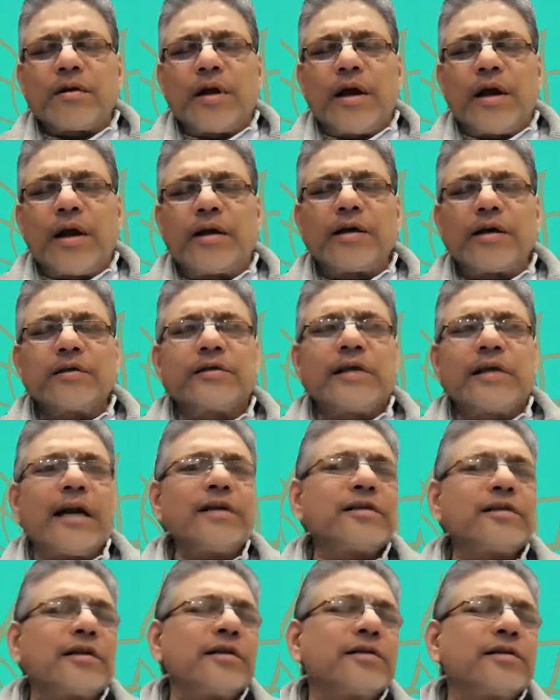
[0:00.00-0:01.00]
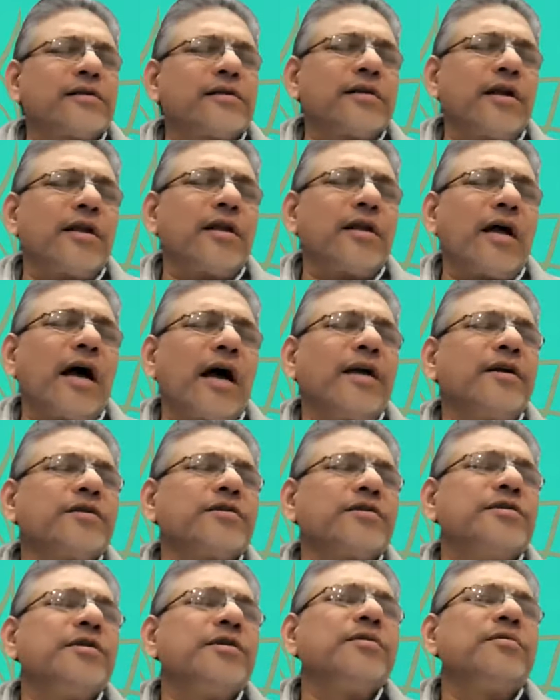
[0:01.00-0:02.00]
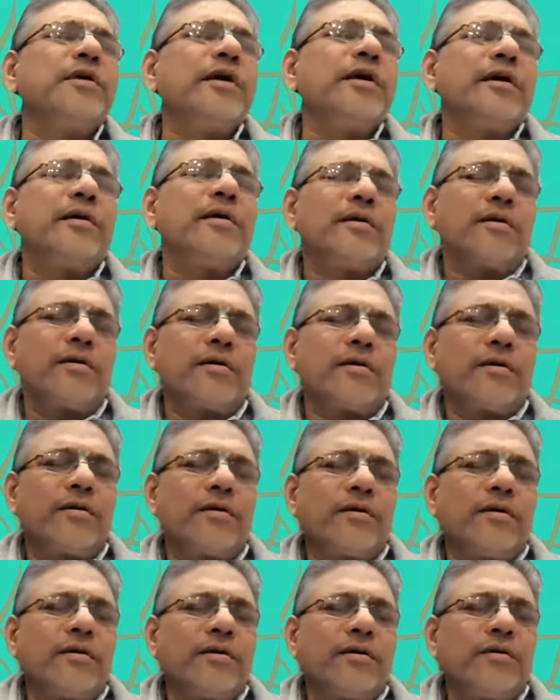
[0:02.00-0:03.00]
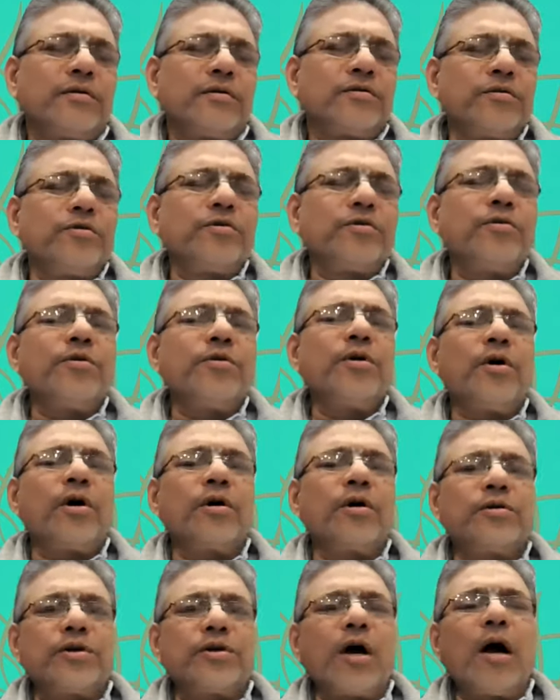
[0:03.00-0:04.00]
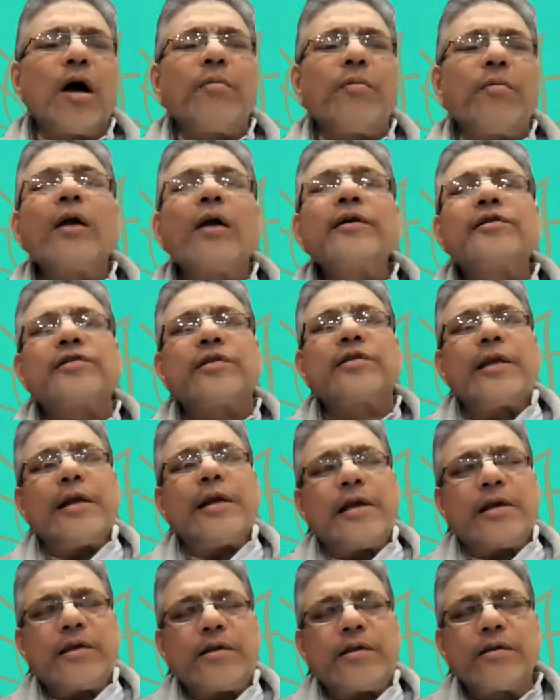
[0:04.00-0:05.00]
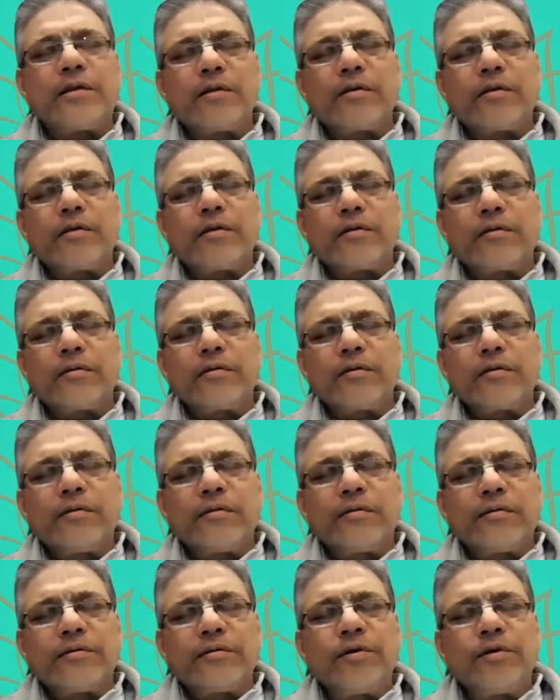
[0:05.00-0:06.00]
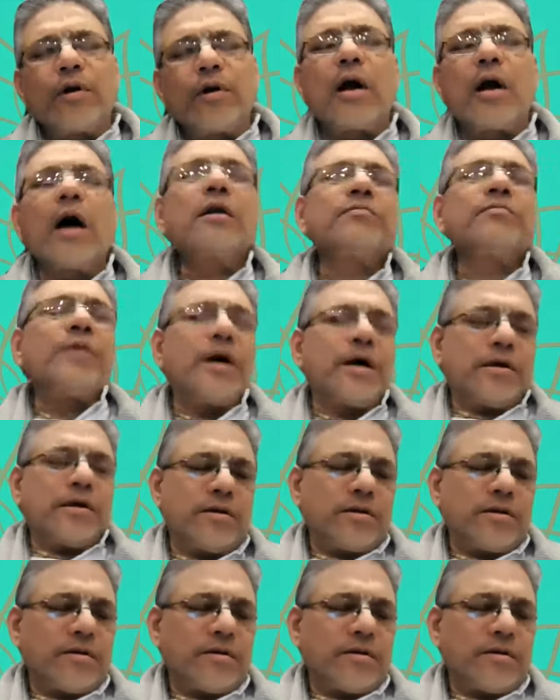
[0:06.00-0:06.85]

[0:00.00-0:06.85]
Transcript: And that is considered the highest duty to do your job honestly, your karma.